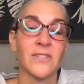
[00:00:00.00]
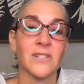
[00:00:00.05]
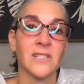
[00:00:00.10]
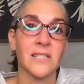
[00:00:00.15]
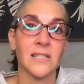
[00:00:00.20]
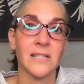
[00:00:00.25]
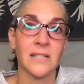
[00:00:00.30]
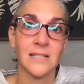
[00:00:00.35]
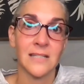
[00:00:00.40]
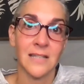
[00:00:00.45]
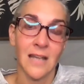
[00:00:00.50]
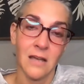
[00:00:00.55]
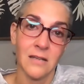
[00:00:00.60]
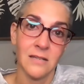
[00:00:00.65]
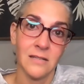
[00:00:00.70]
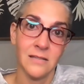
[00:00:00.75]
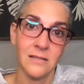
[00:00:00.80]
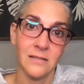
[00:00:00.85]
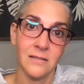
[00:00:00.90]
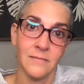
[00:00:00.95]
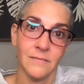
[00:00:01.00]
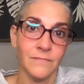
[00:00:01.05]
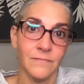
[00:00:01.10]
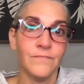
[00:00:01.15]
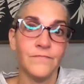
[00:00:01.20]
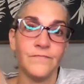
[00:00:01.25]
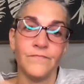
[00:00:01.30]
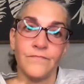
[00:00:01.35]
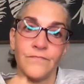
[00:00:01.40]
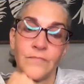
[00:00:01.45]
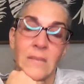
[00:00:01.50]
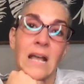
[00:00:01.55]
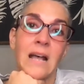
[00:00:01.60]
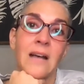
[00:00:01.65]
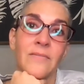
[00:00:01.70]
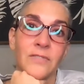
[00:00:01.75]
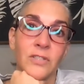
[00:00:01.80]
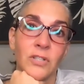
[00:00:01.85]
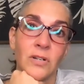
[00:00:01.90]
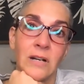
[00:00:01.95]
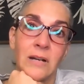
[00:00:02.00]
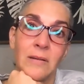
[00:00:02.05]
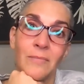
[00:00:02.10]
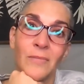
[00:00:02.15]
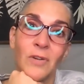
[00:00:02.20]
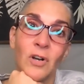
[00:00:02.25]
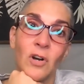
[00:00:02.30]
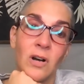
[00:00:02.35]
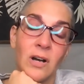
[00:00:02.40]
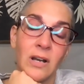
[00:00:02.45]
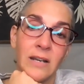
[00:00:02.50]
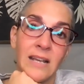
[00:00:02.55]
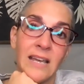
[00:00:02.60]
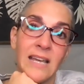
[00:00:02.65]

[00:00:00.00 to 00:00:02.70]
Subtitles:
success after I'm gone.